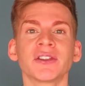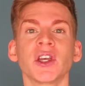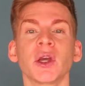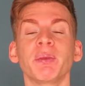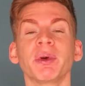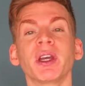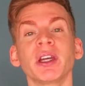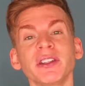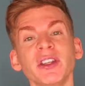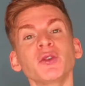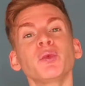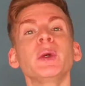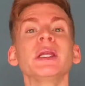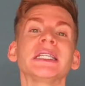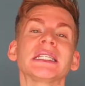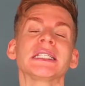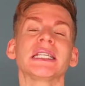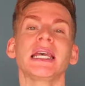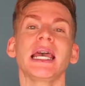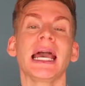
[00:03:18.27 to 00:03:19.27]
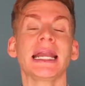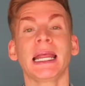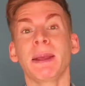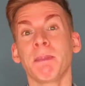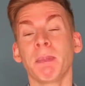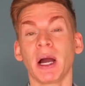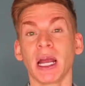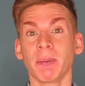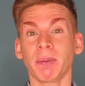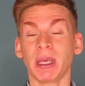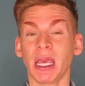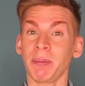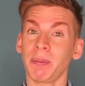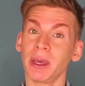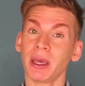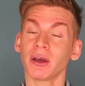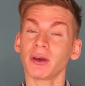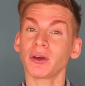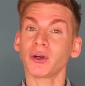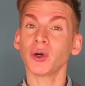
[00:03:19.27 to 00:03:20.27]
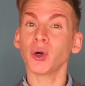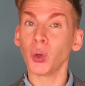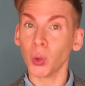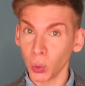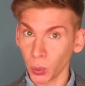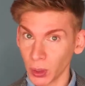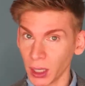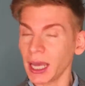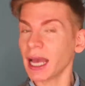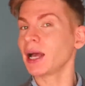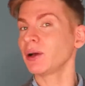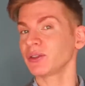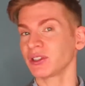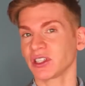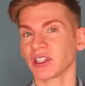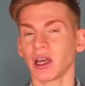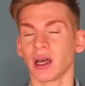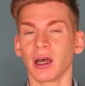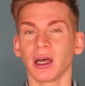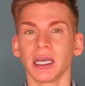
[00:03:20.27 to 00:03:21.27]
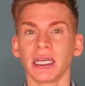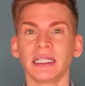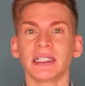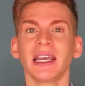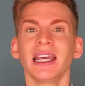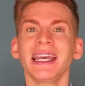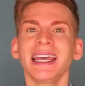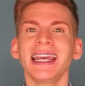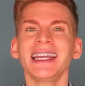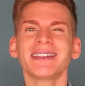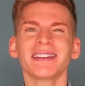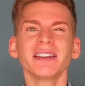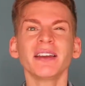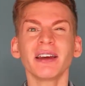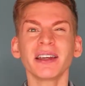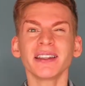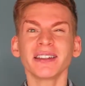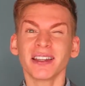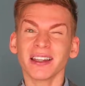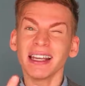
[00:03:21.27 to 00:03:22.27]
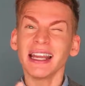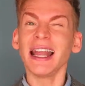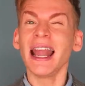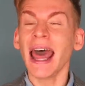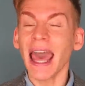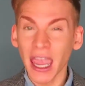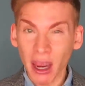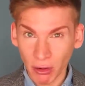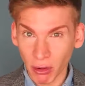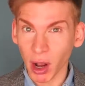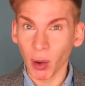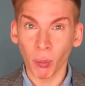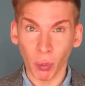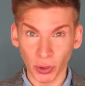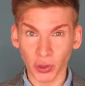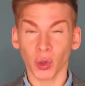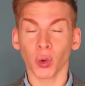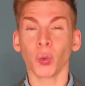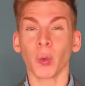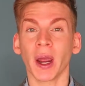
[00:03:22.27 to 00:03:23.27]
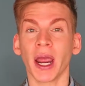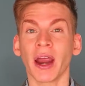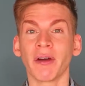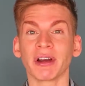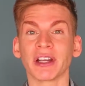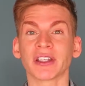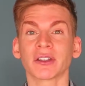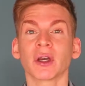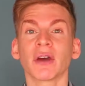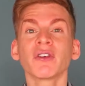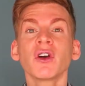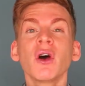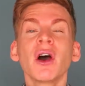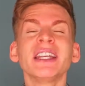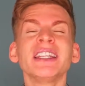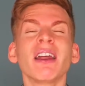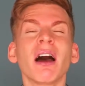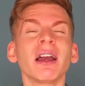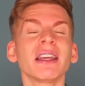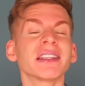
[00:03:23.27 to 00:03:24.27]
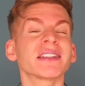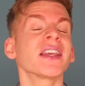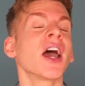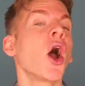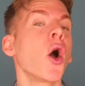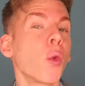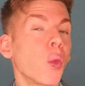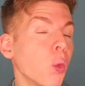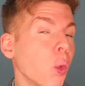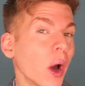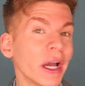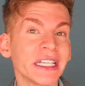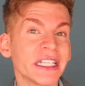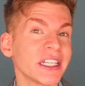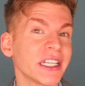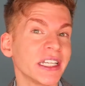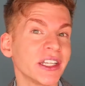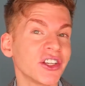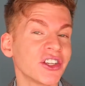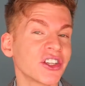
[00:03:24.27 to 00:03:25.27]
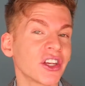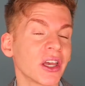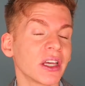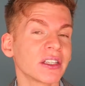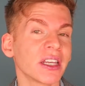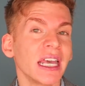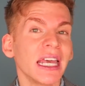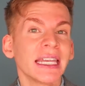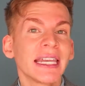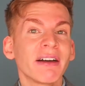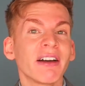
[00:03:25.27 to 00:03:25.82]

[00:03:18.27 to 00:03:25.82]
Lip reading: So because it's winter and it might be a bit cooler outside, it's nice to layer up what you're wearing. So I've got a nice white t-shirt.